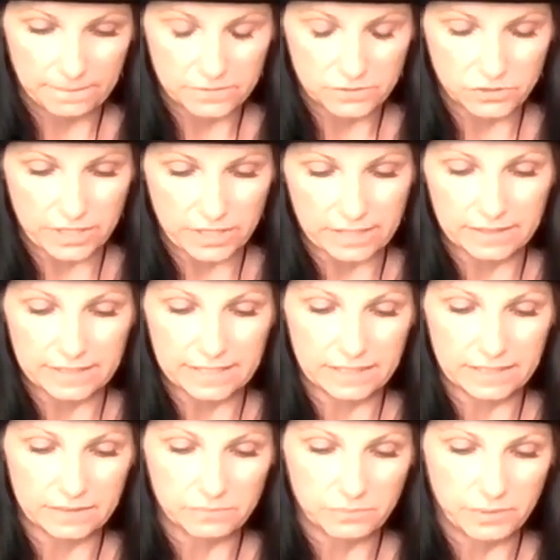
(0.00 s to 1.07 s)
Dry cleaning,
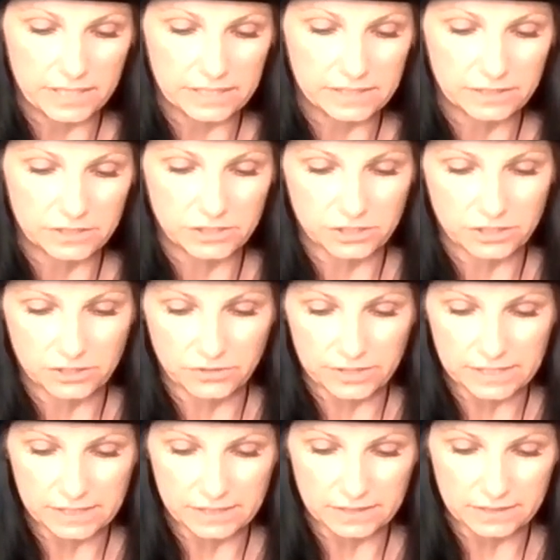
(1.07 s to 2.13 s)
pressing shirt
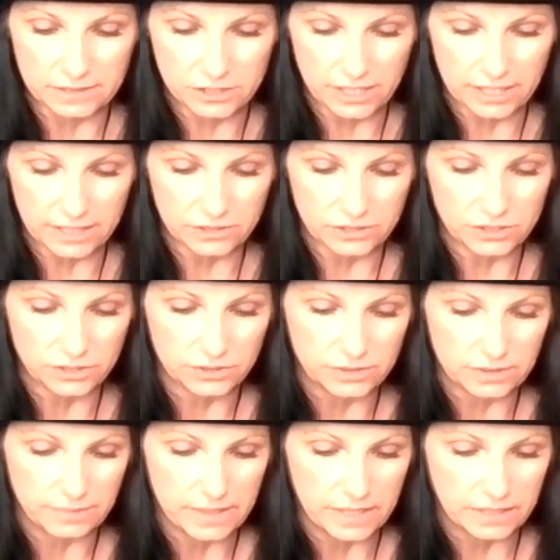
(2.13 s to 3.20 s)
creases, shining shoes,
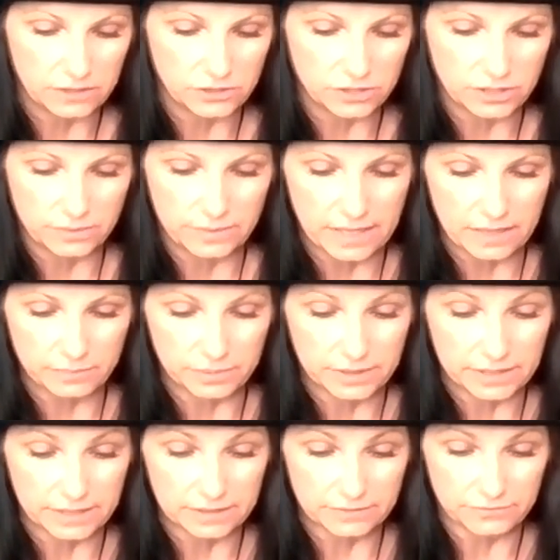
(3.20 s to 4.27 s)
and making sure we have
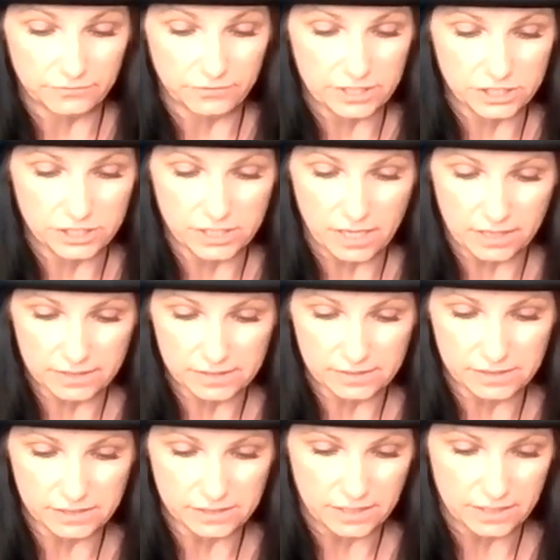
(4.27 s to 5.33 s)
plenty of fresh socks
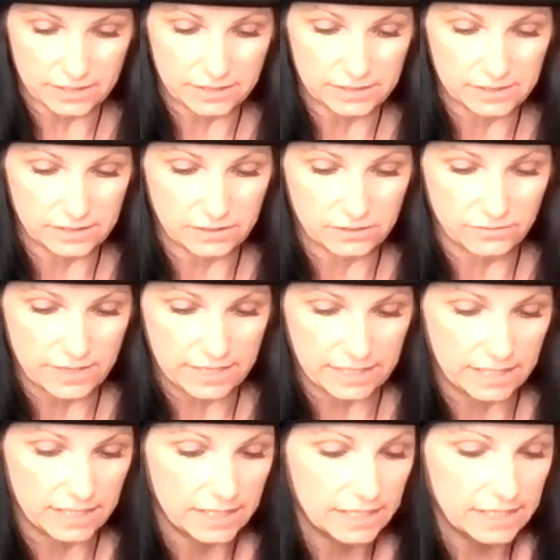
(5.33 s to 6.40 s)
and stockings at the
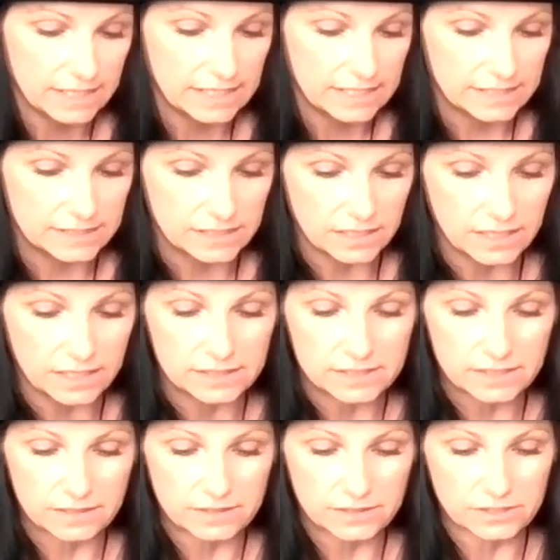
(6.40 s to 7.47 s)
ready is a
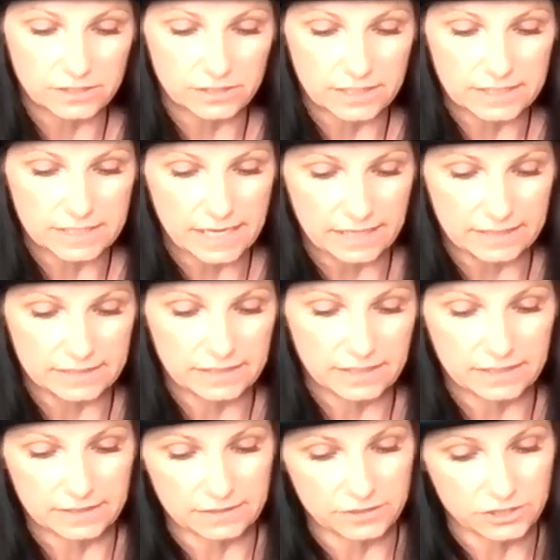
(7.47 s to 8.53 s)
constant concern and task
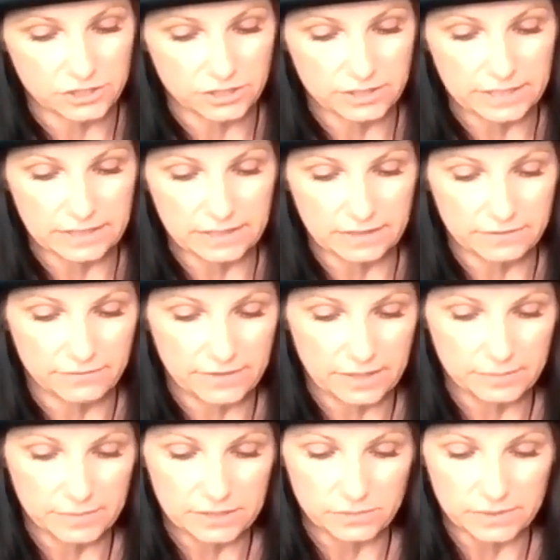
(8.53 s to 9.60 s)
in assuring that the
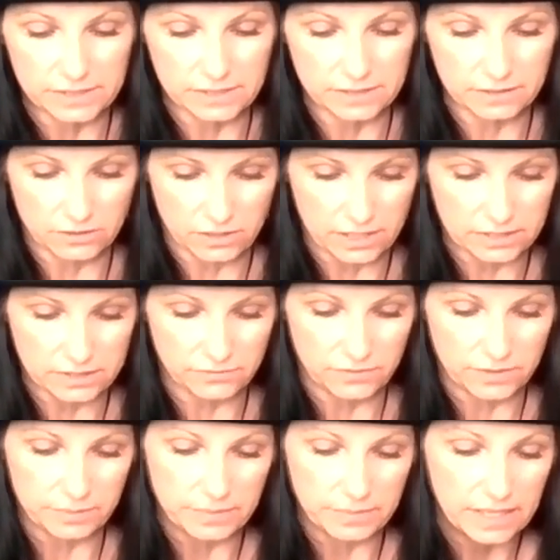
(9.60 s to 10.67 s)
families we sit across
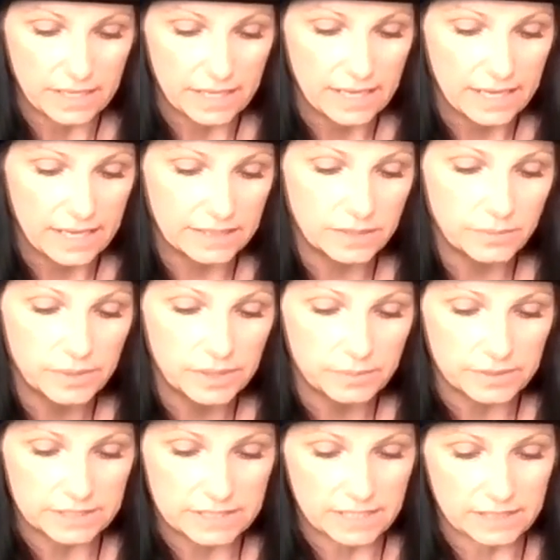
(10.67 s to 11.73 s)
from and the
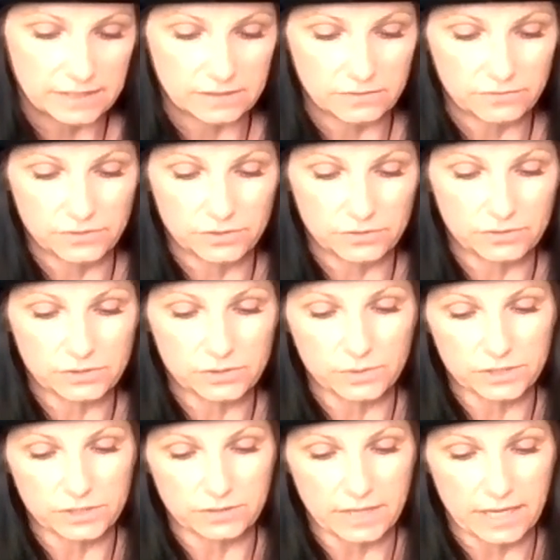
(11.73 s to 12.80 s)
people attending the funerals
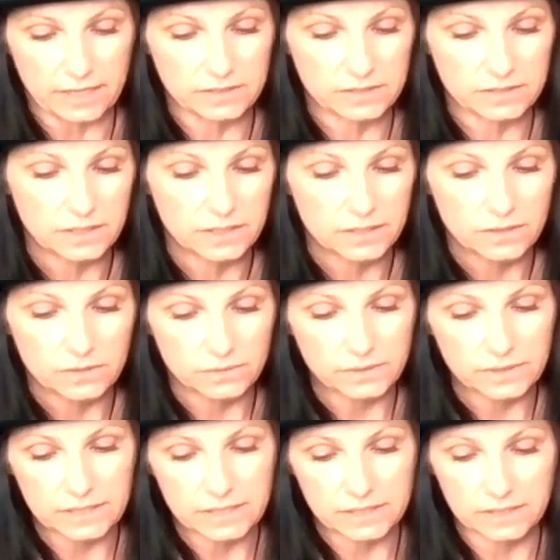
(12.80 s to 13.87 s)
we direct
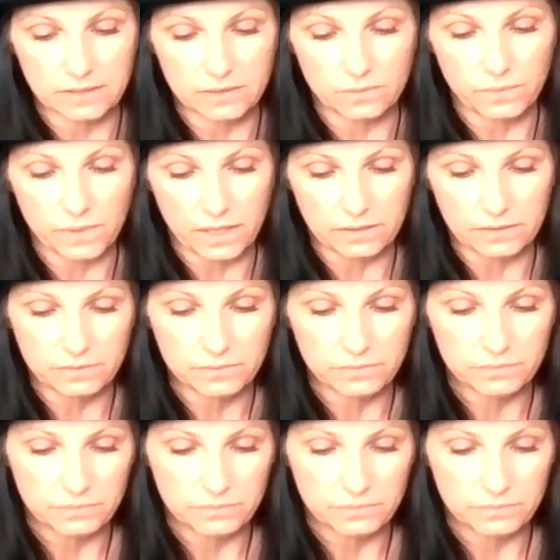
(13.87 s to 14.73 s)
only see a well